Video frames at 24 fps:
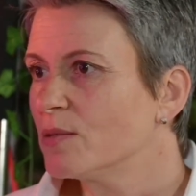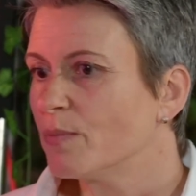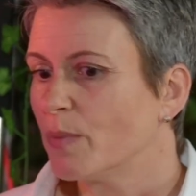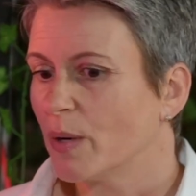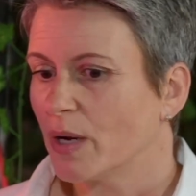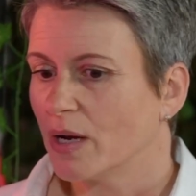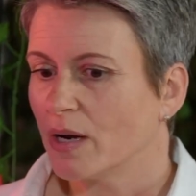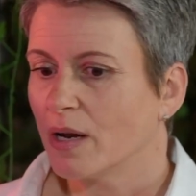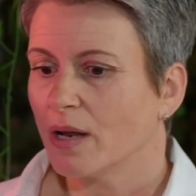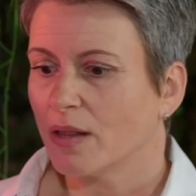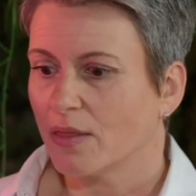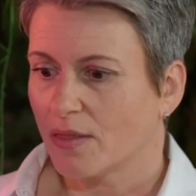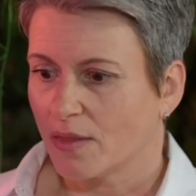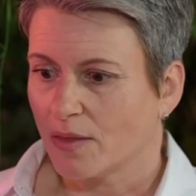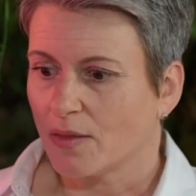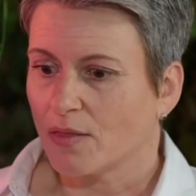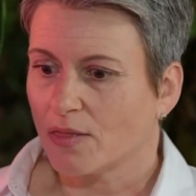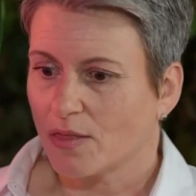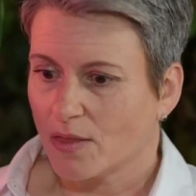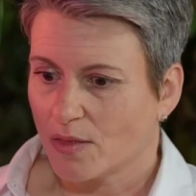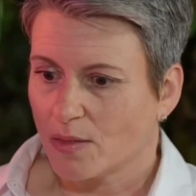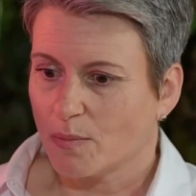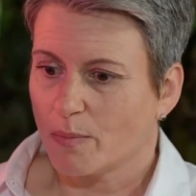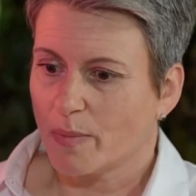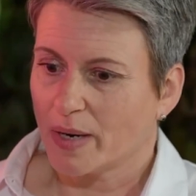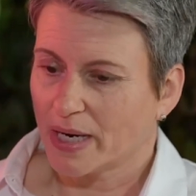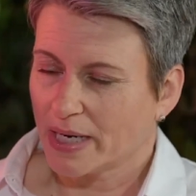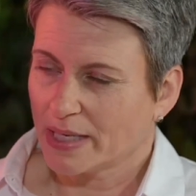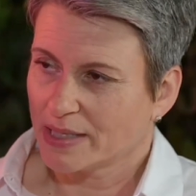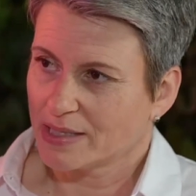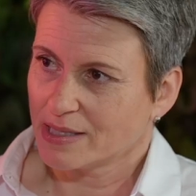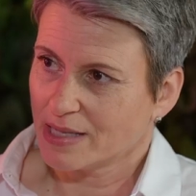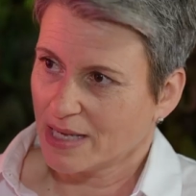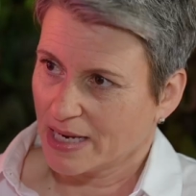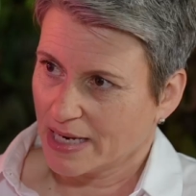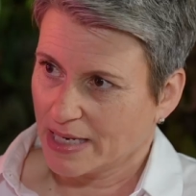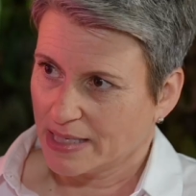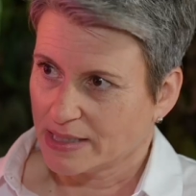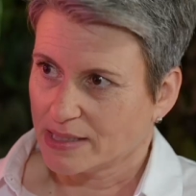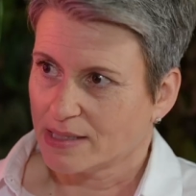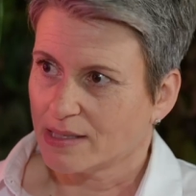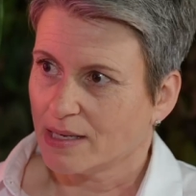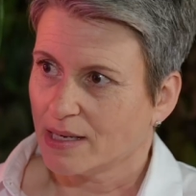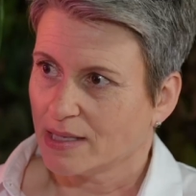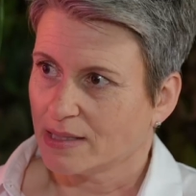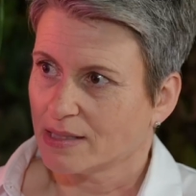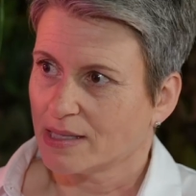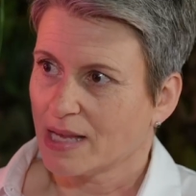But the biggest thing
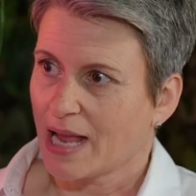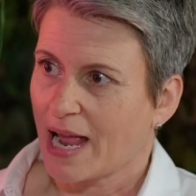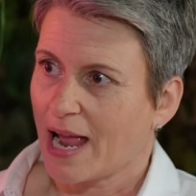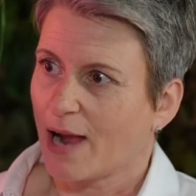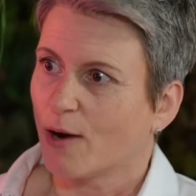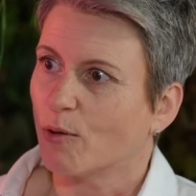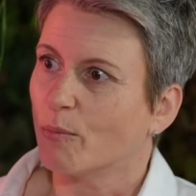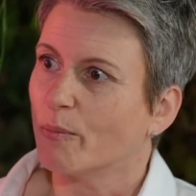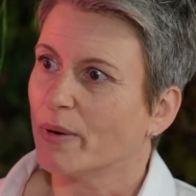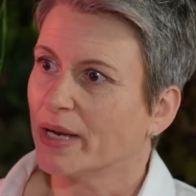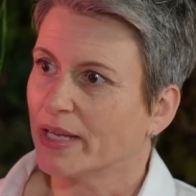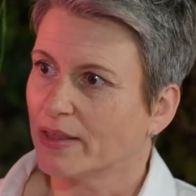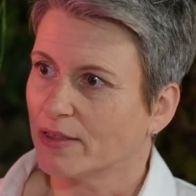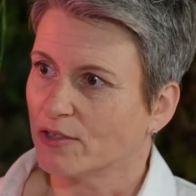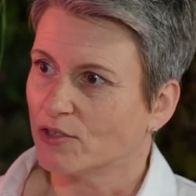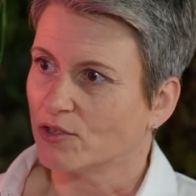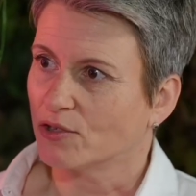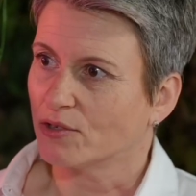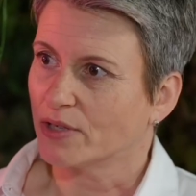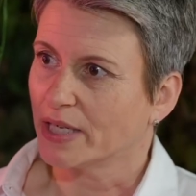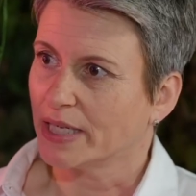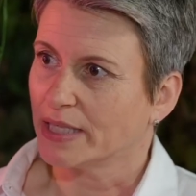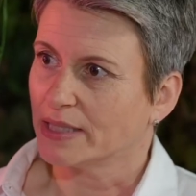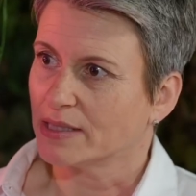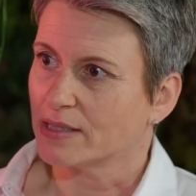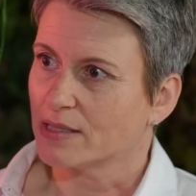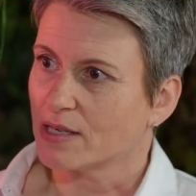is how big the dog is.